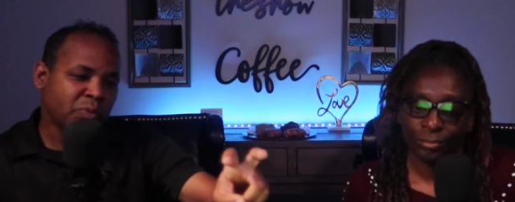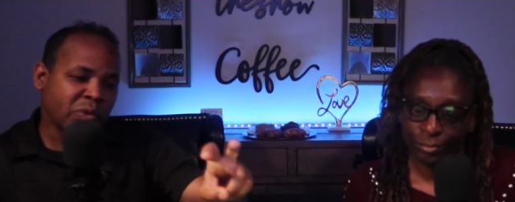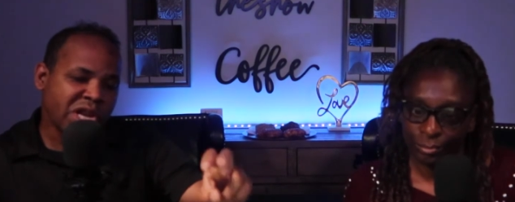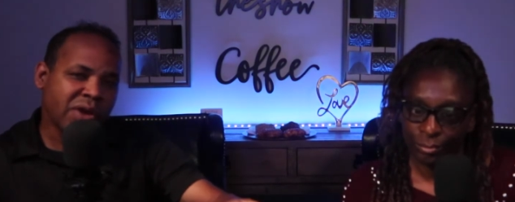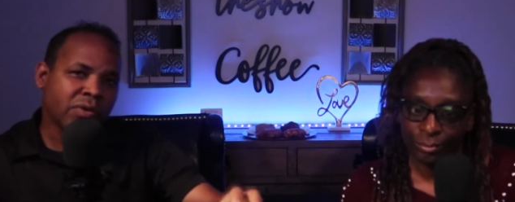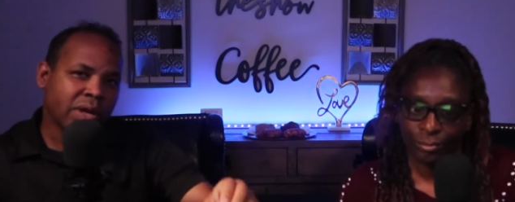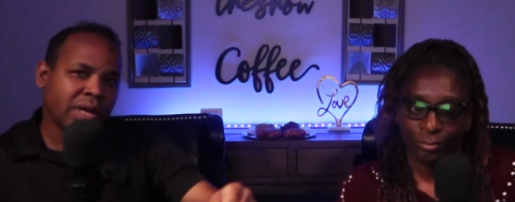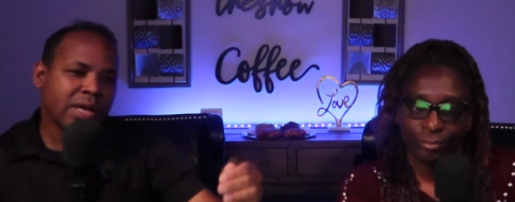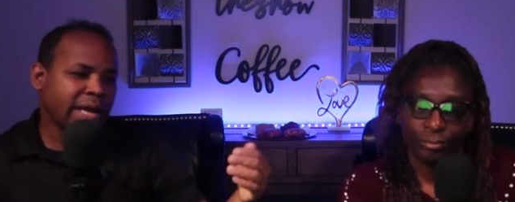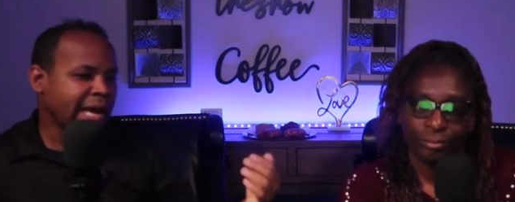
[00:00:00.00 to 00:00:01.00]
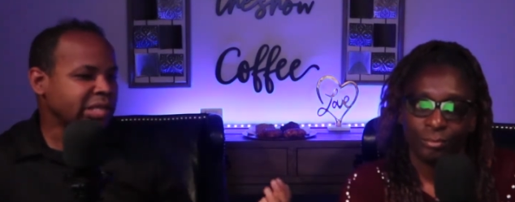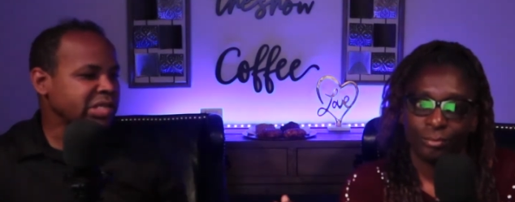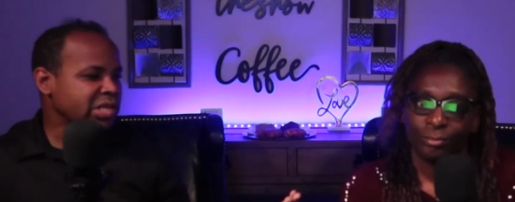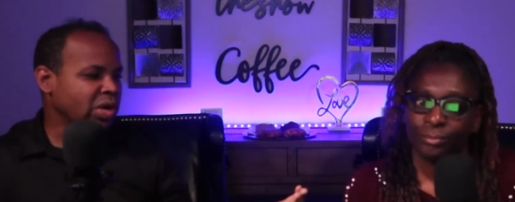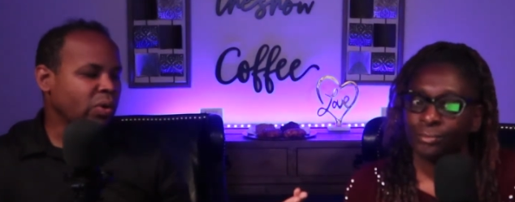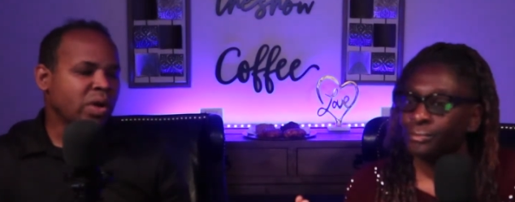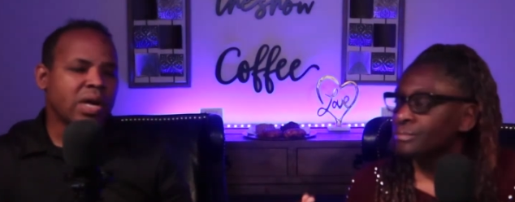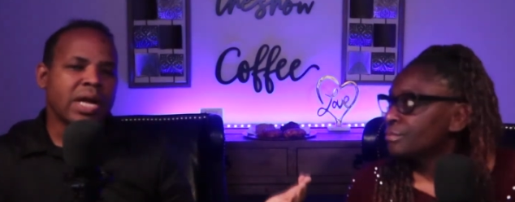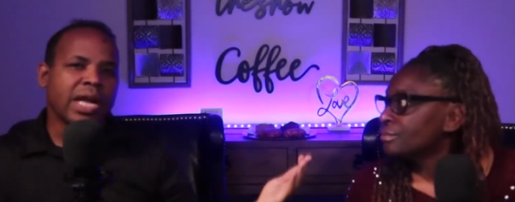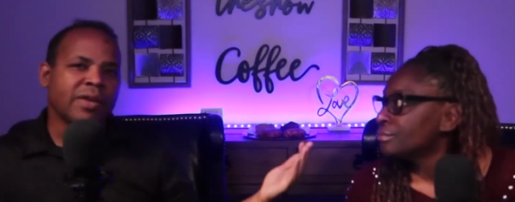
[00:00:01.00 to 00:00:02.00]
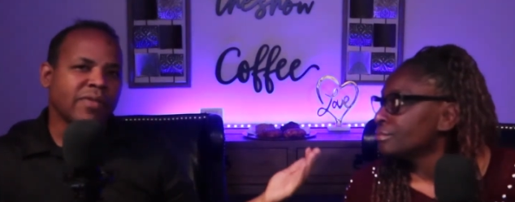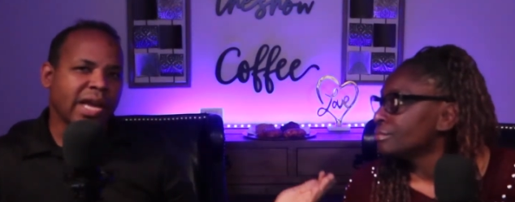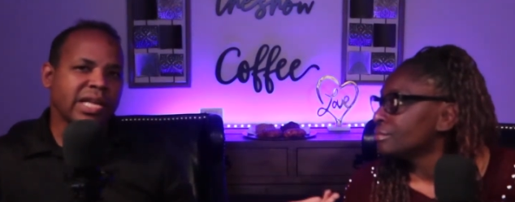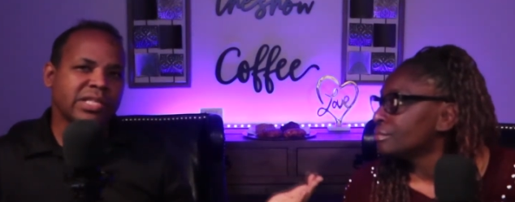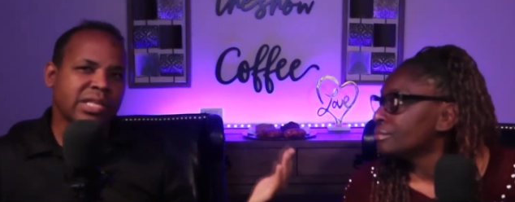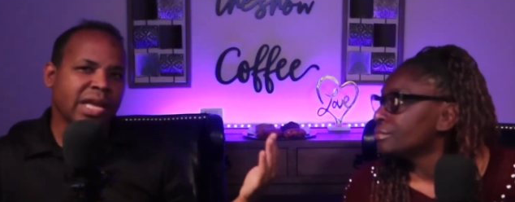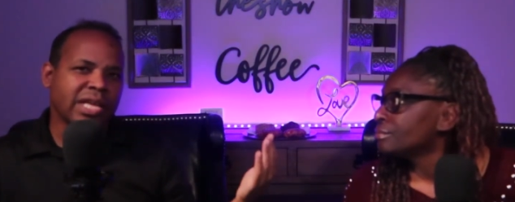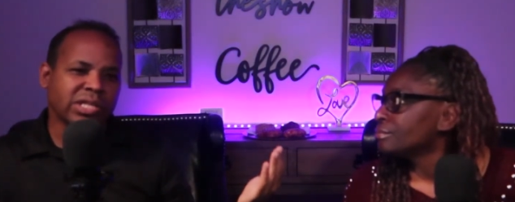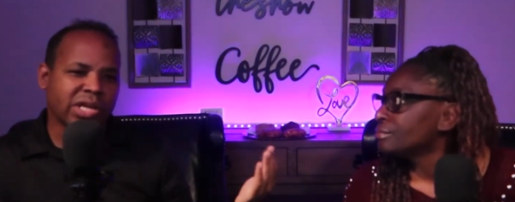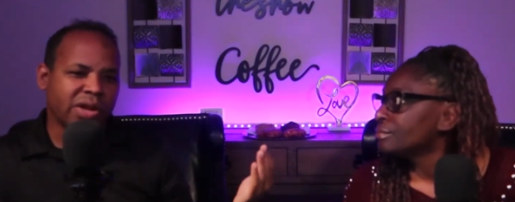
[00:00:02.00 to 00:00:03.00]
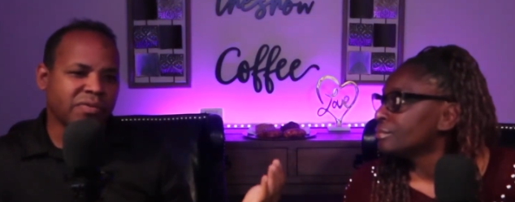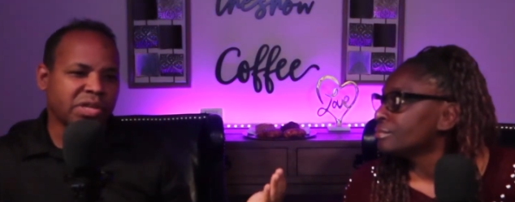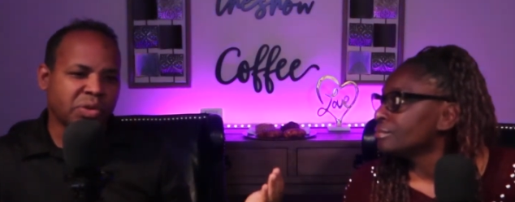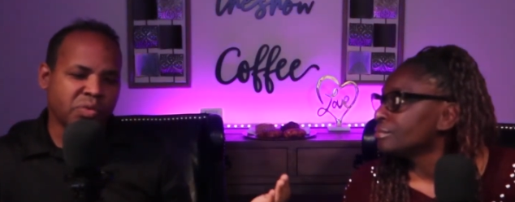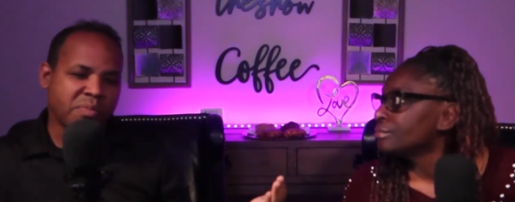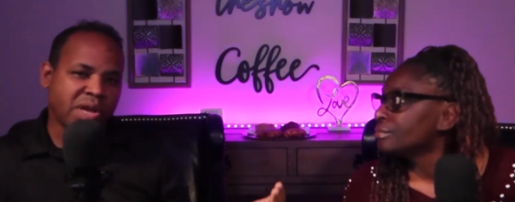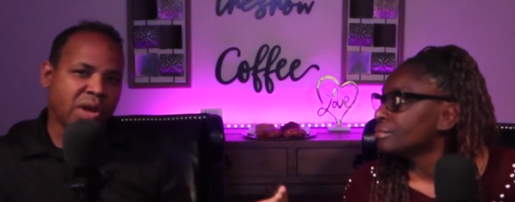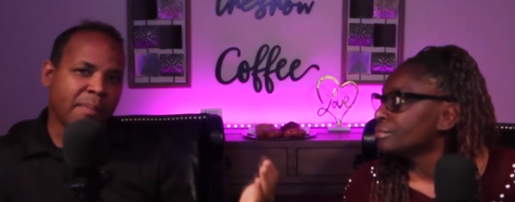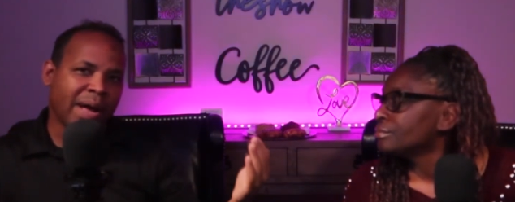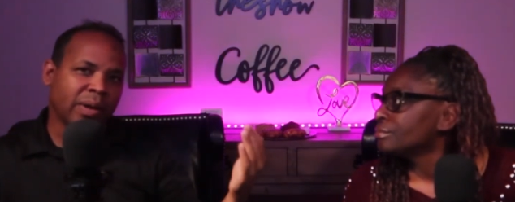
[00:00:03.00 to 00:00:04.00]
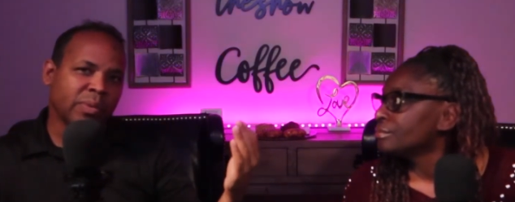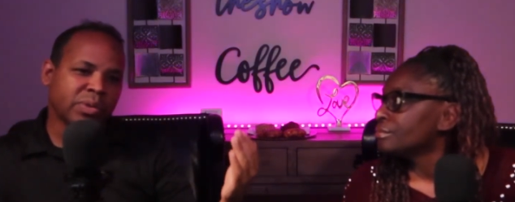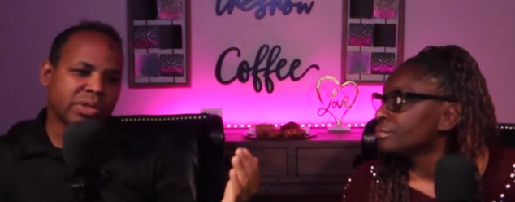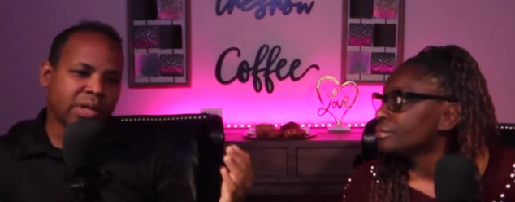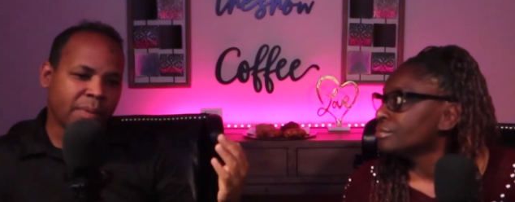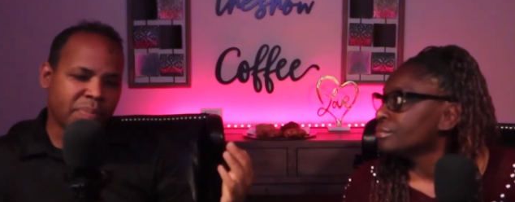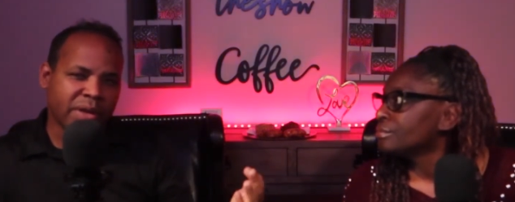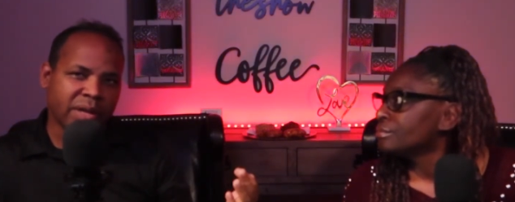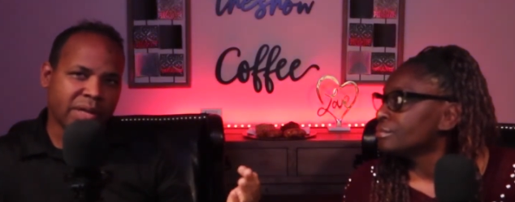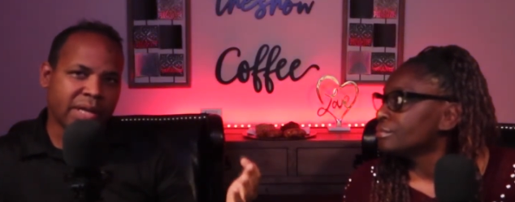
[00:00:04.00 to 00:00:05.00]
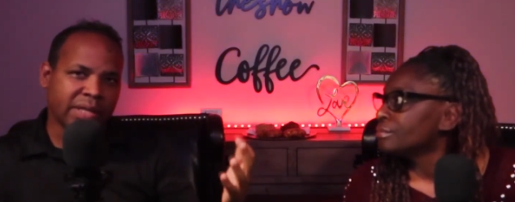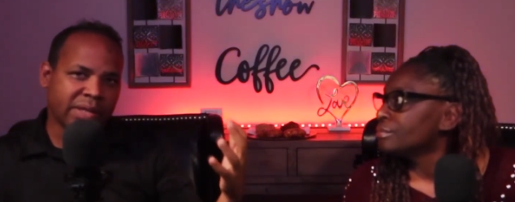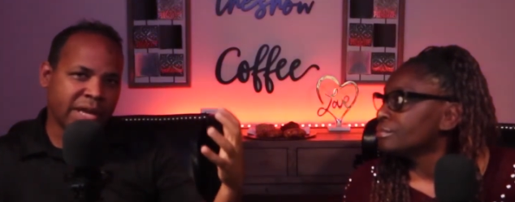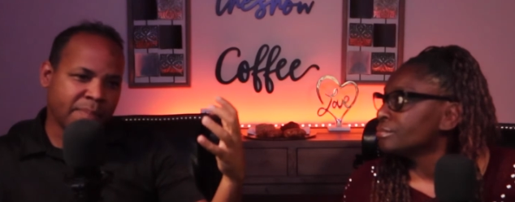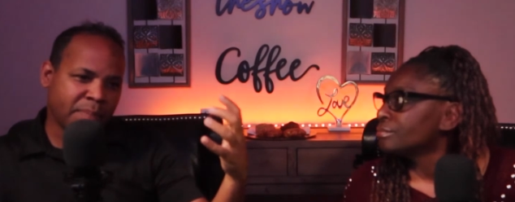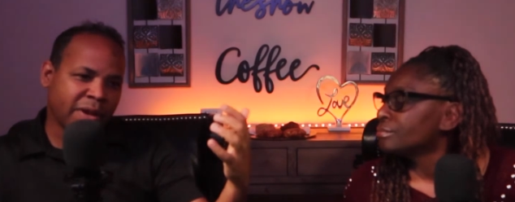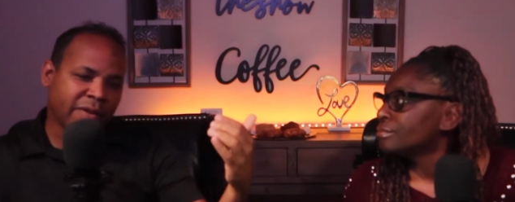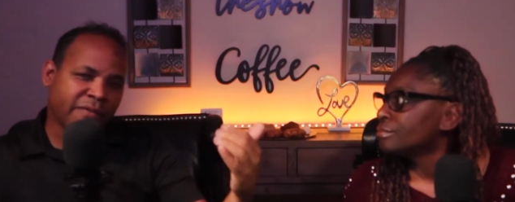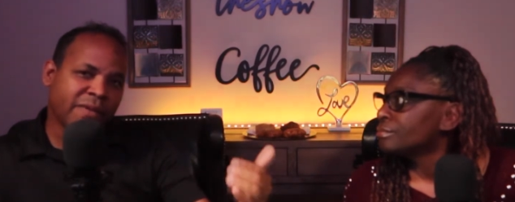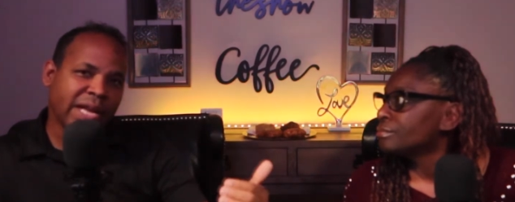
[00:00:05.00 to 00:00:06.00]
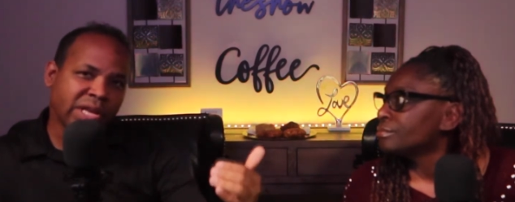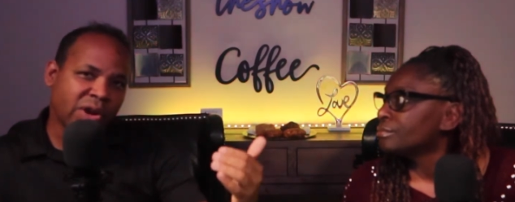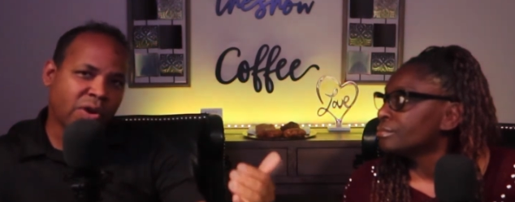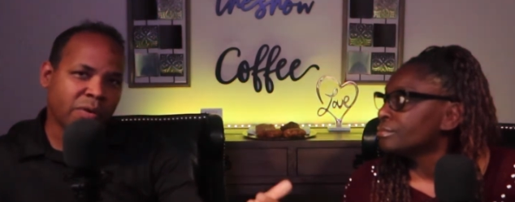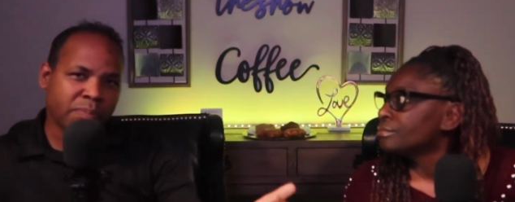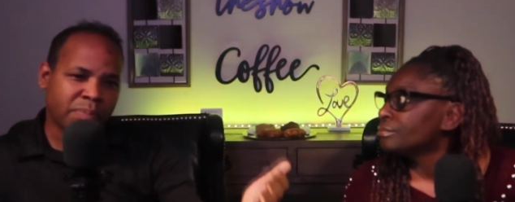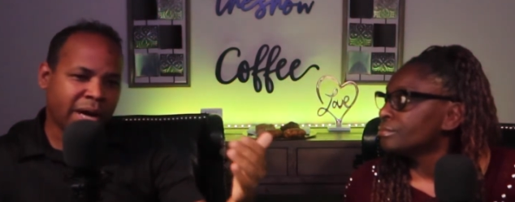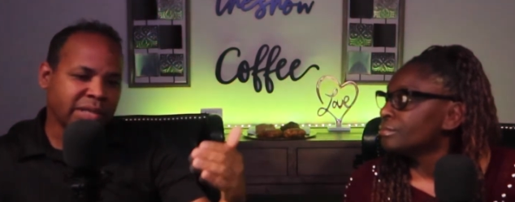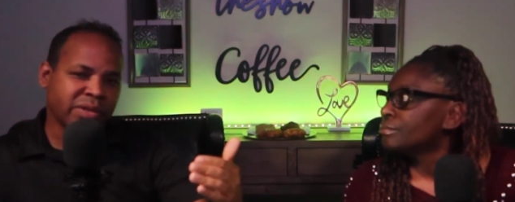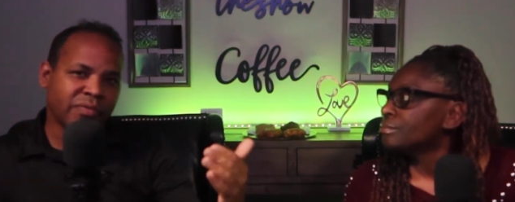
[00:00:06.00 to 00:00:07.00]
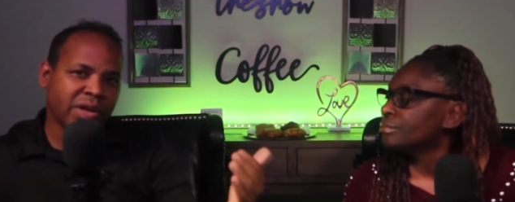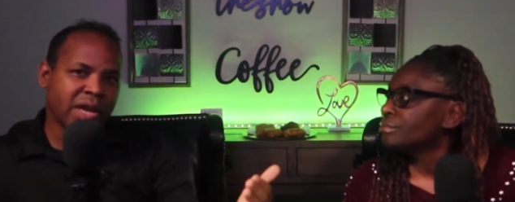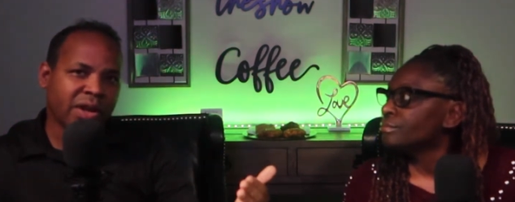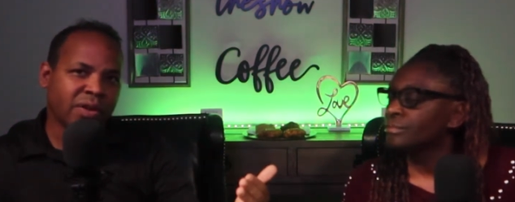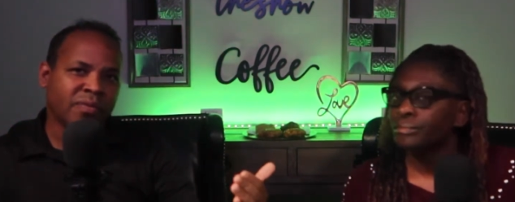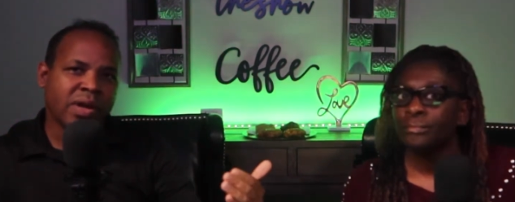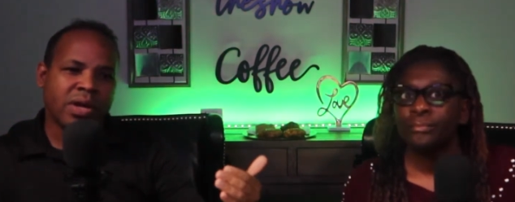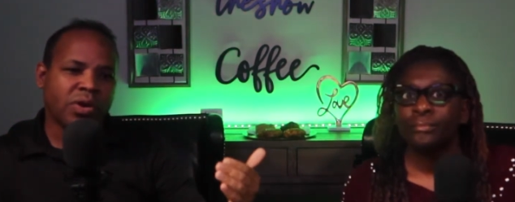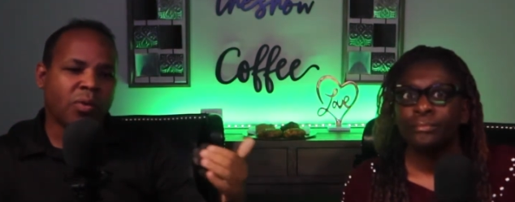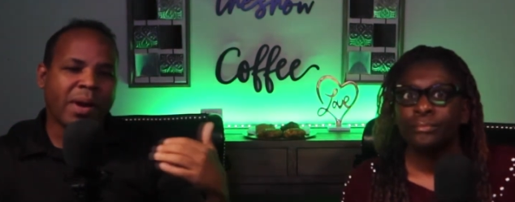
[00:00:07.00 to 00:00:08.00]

Speaker 1: we never. Angela, know if Angela has a conversation with me about something that's in, that affected her, positive or negative, no